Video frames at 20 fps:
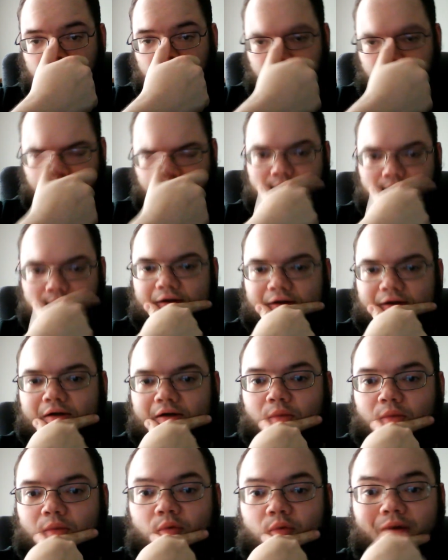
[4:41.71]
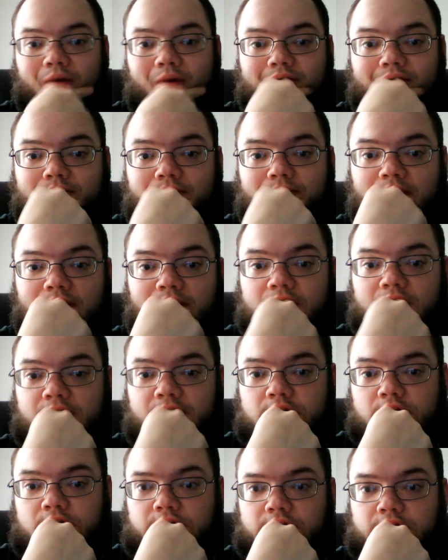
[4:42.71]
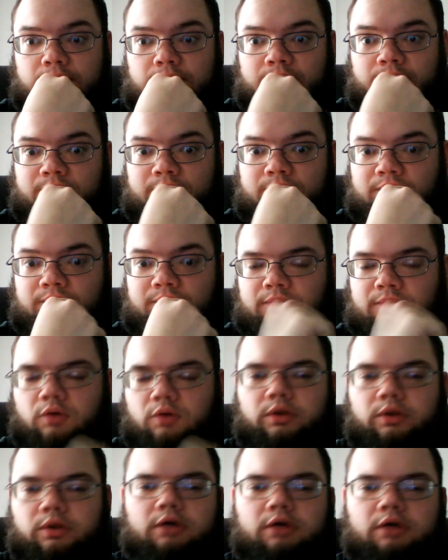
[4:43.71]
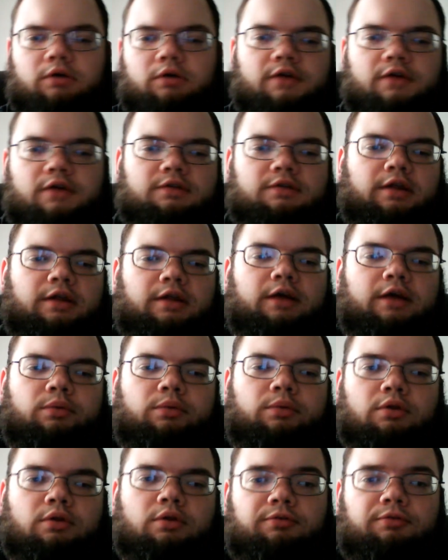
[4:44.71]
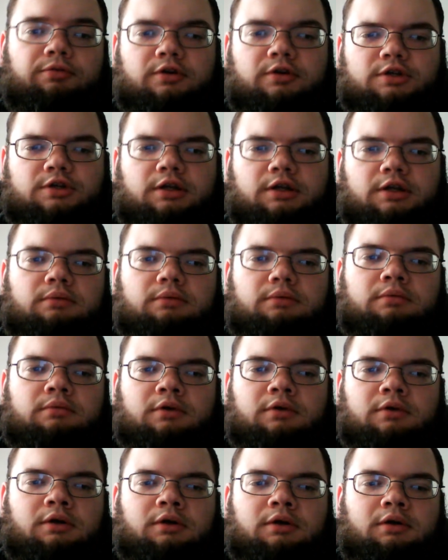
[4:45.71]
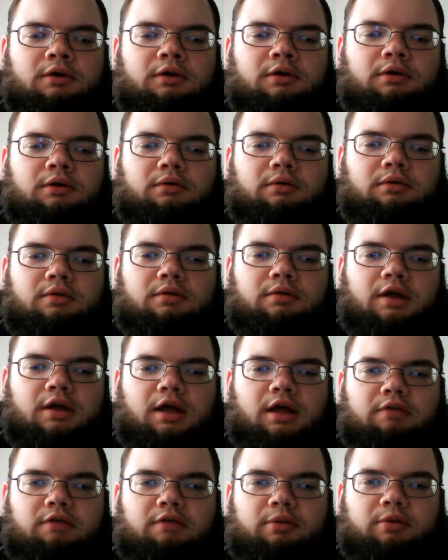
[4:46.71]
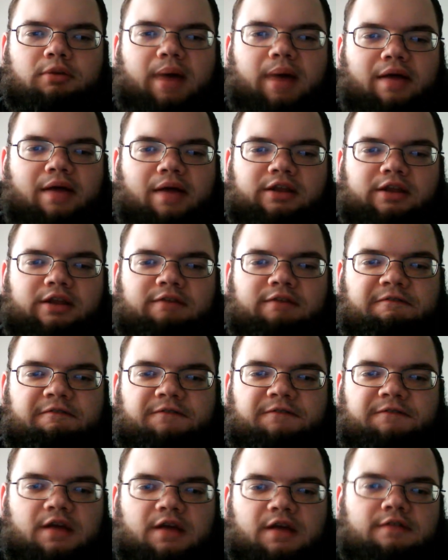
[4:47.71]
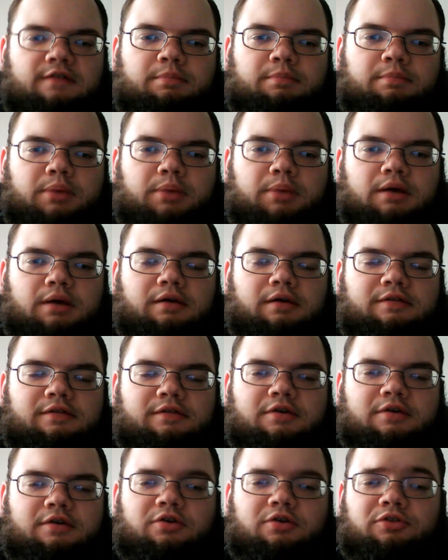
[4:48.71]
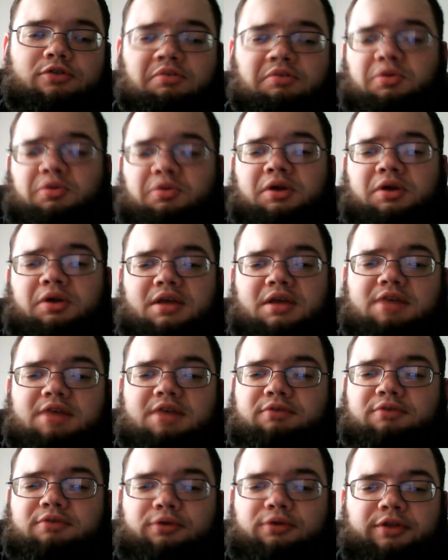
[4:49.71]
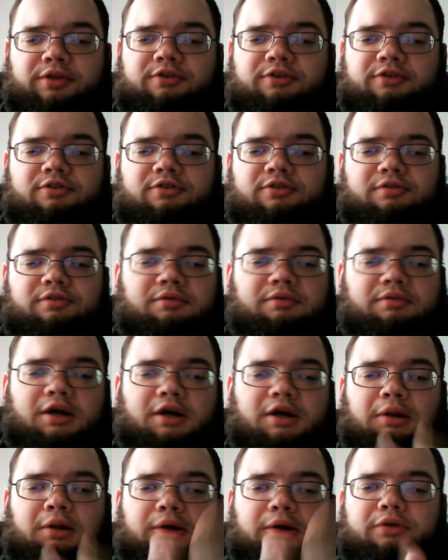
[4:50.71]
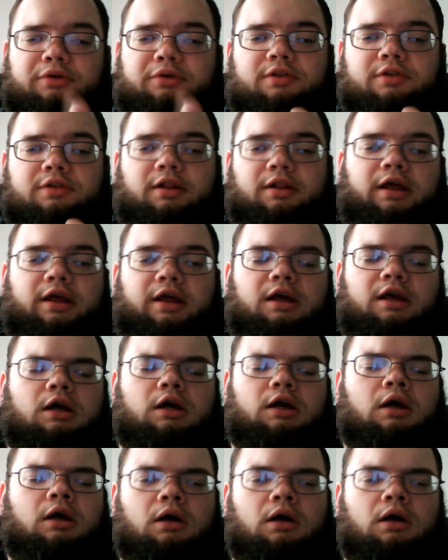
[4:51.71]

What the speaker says: we went and adventured. We crossed a lake with no fish in it that gave our paladin fits because there's something evil that just kind of lurks in the lake.